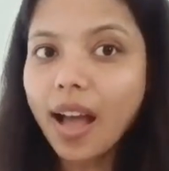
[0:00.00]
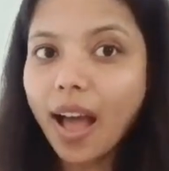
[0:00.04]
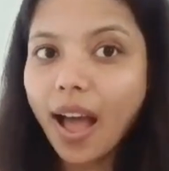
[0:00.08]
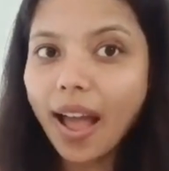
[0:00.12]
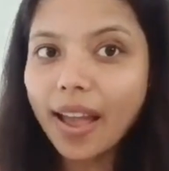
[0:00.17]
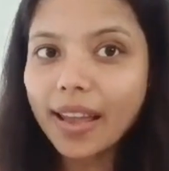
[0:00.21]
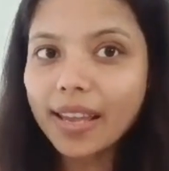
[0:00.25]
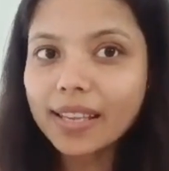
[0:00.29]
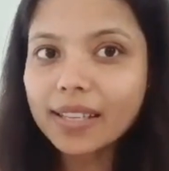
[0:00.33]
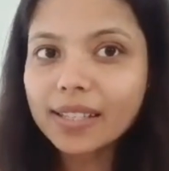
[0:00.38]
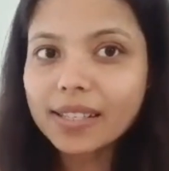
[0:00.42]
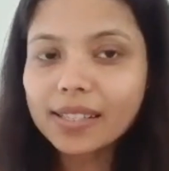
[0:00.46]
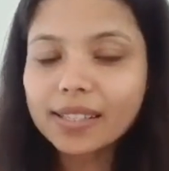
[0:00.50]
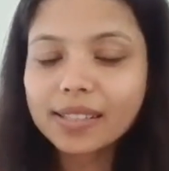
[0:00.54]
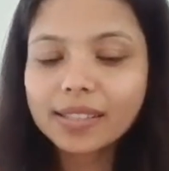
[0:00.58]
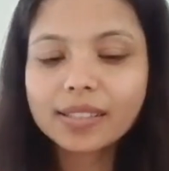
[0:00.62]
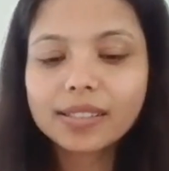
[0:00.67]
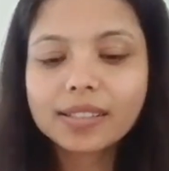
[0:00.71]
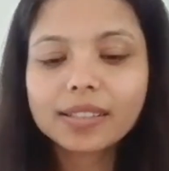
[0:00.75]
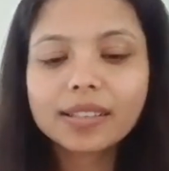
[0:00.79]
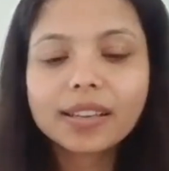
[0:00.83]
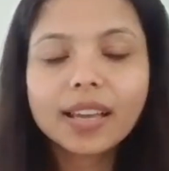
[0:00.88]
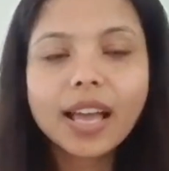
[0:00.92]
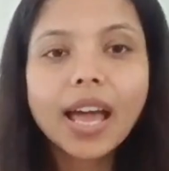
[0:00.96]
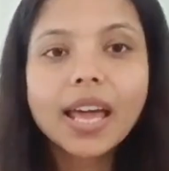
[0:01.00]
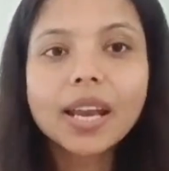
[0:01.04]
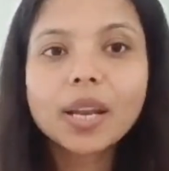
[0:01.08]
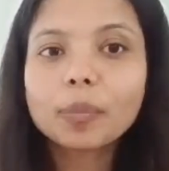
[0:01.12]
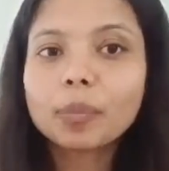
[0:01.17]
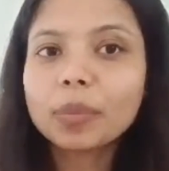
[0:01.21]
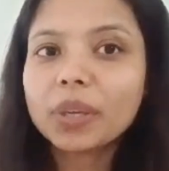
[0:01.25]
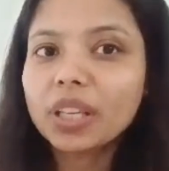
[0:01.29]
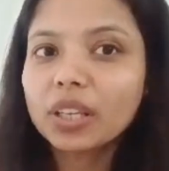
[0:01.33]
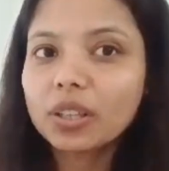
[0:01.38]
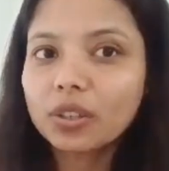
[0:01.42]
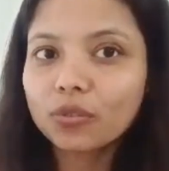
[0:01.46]
Ice and a
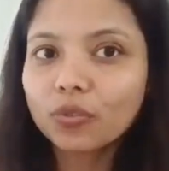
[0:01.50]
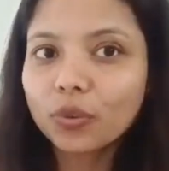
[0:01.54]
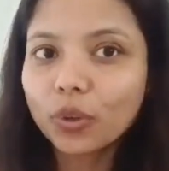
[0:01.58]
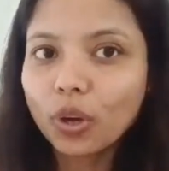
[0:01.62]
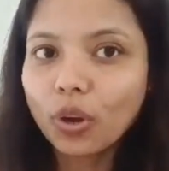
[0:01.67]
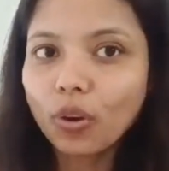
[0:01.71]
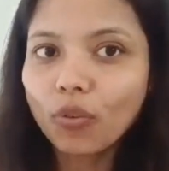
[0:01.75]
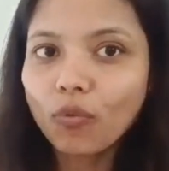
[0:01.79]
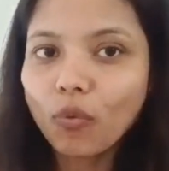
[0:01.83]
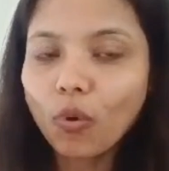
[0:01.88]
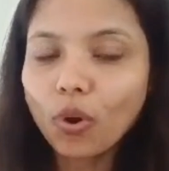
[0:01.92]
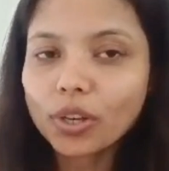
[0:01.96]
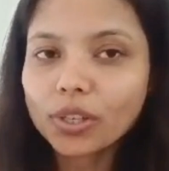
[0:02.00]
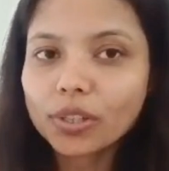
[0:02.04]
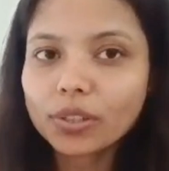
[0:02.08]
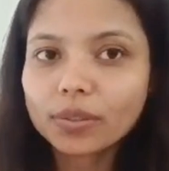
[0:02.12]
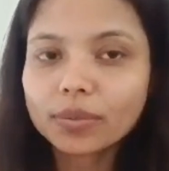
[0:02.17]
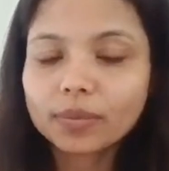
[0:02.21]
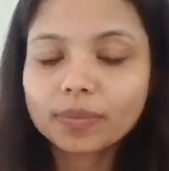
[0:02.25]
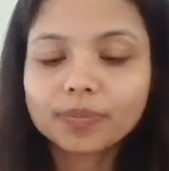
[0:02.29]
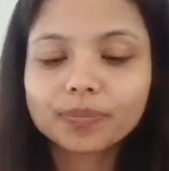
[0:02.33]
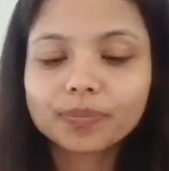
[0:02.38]
beaker full of water.